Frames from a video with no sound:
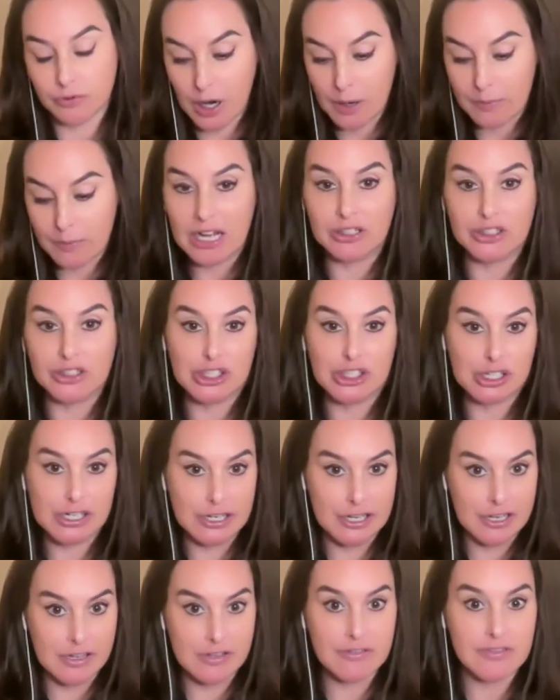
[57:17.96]
from
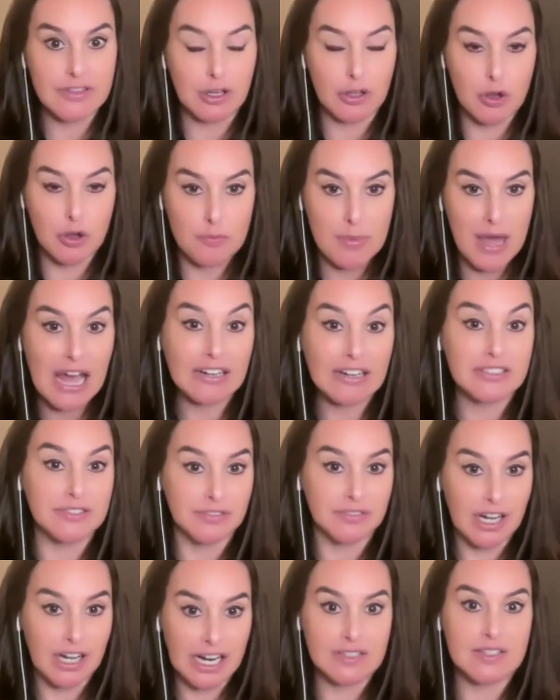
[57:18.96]
Algeria that go back
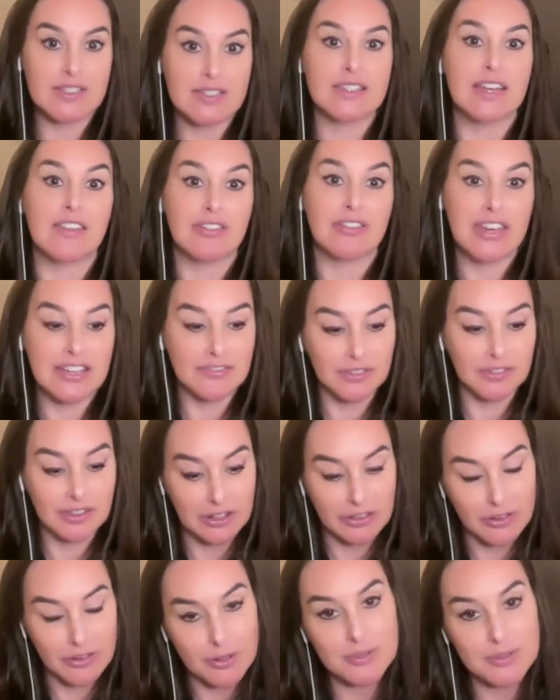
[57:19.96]
to France, and
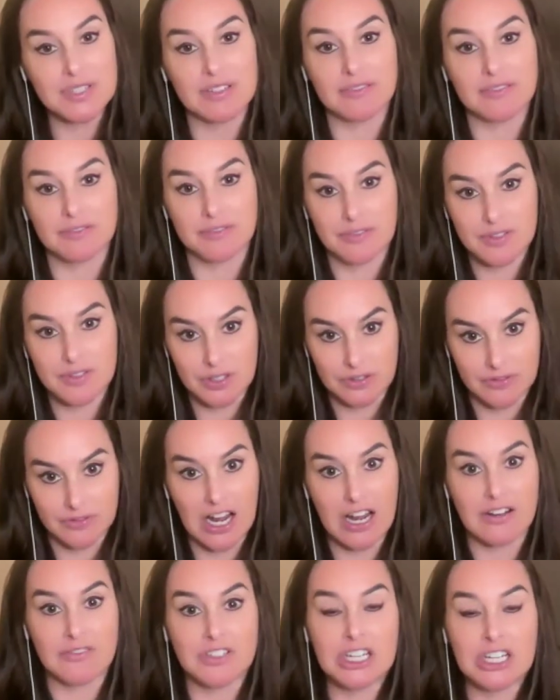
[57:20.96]
thankfully those have
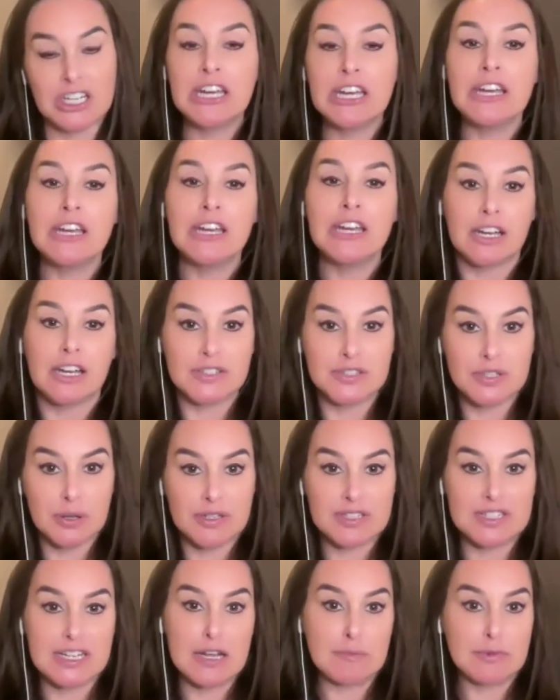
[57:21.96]
survived. And
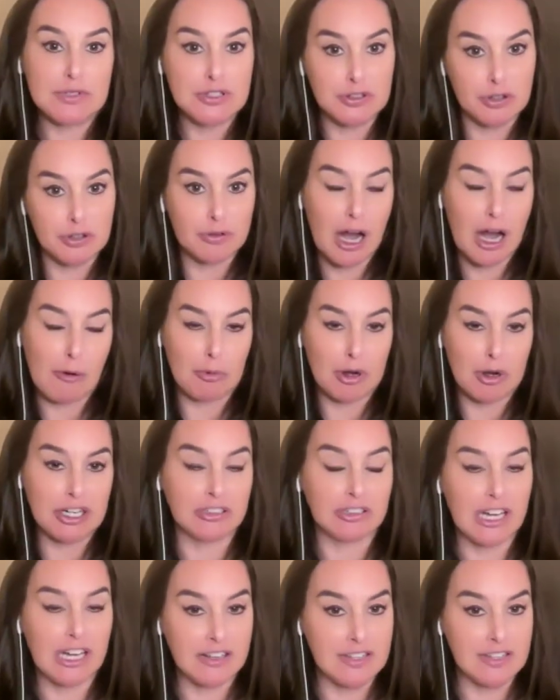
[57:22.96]
so I was able to
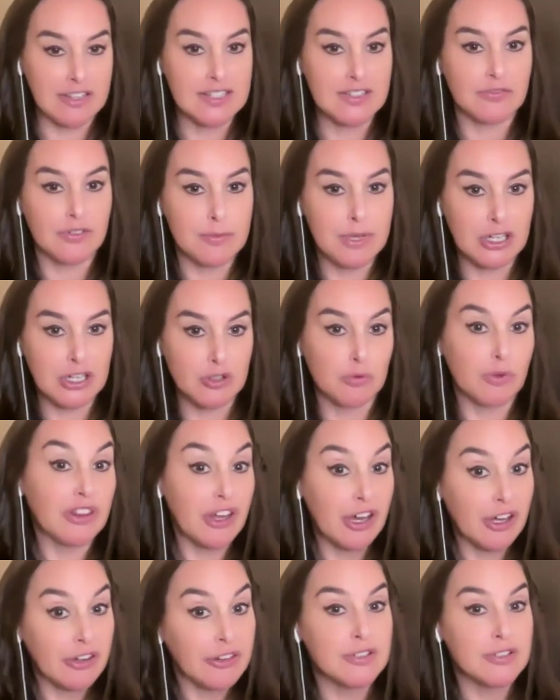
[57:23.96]
corroborate a lot of this information
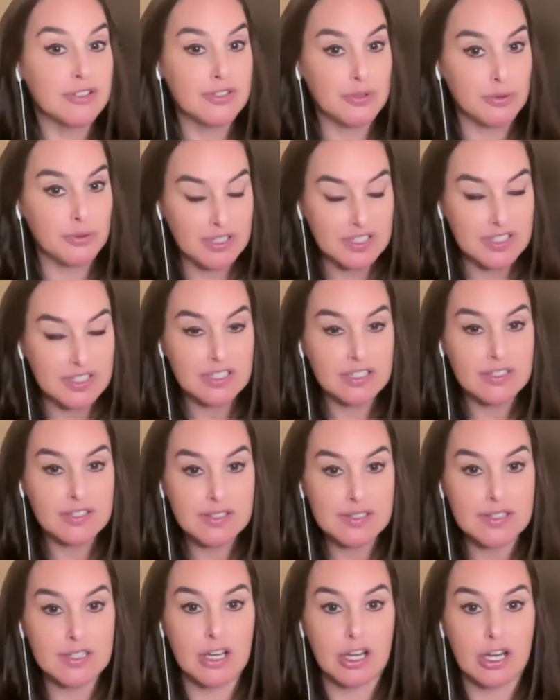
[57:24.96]
with other
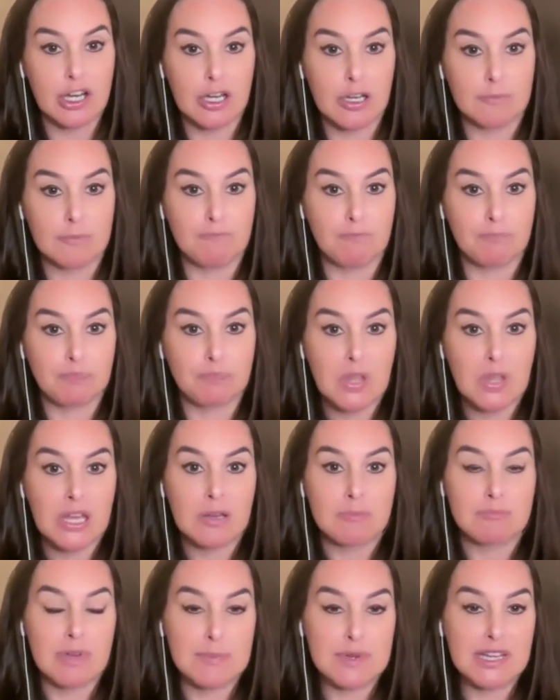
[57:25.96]
sources,
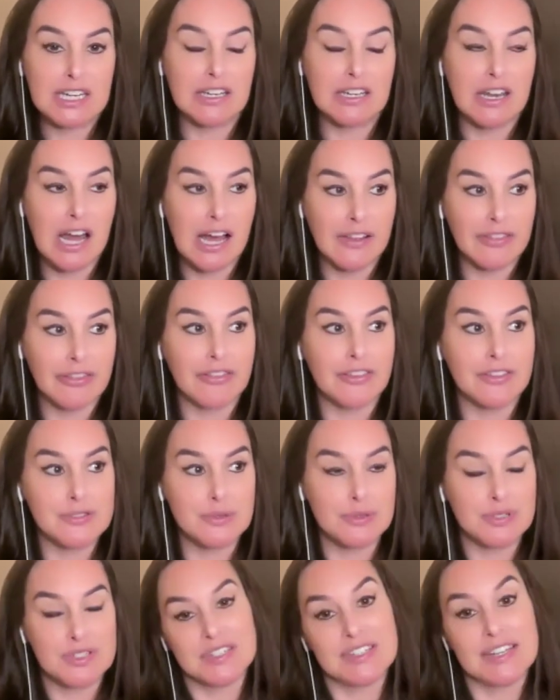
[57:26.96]
maybe not the
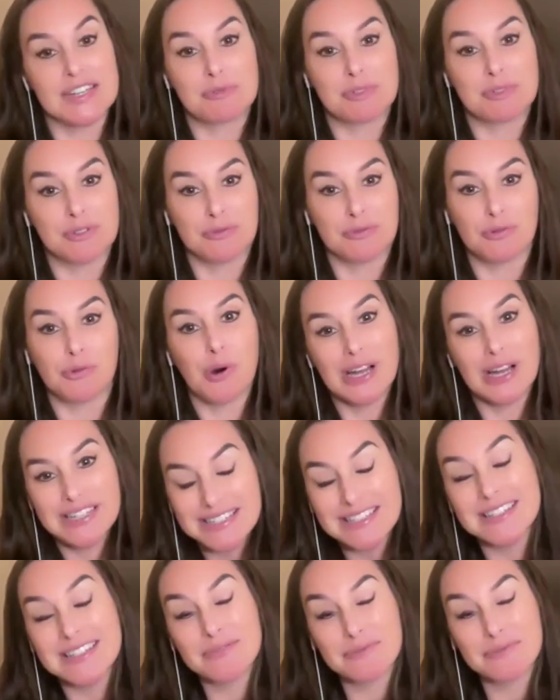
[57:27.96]
sources I would have
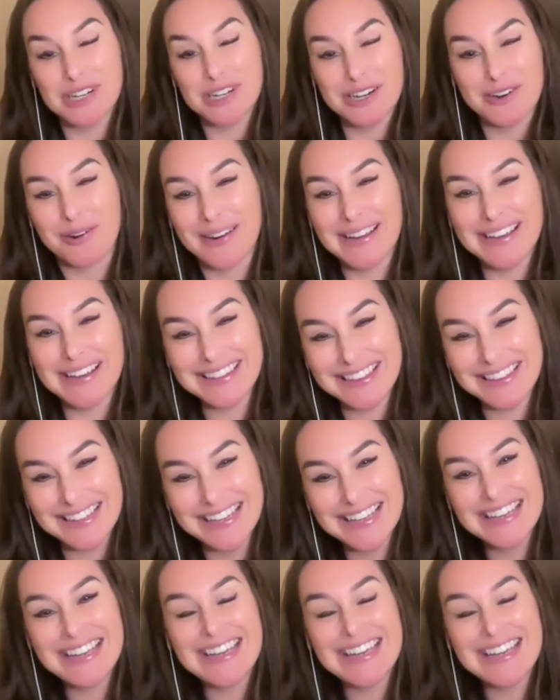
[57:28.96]
wanted to work with,